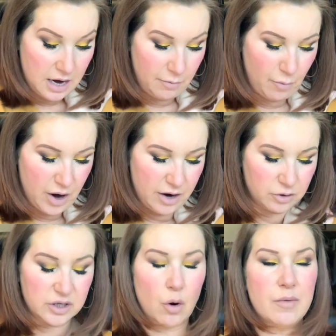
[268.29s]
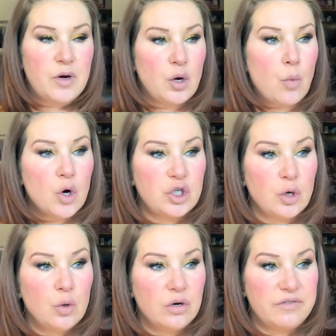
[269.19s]
And what else? I'm going to wash
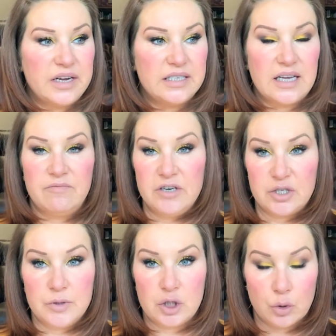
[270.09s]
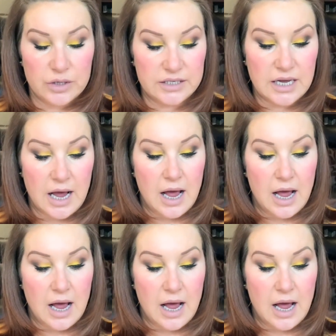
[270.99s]
all of his enrichment toys